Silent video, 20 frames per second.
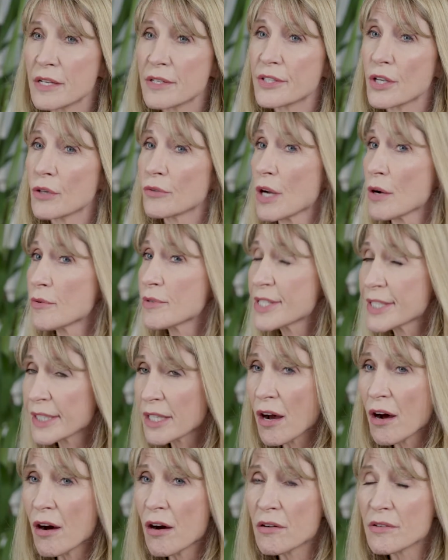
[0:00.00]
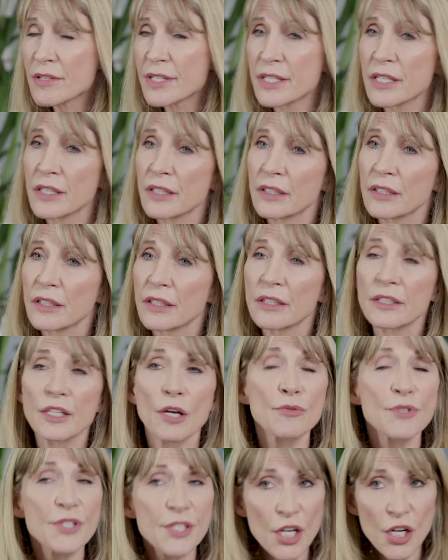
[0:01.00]
So no scars,
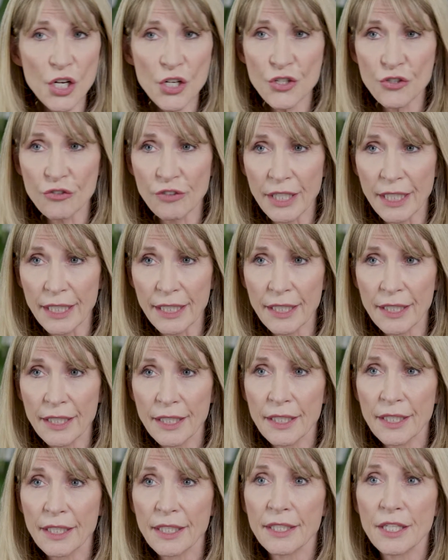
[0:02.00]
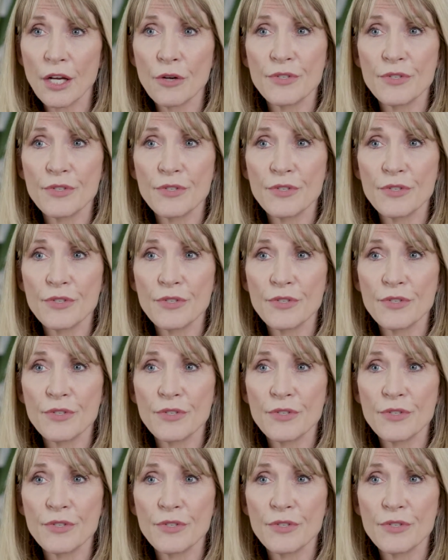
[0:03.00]
no surgery, no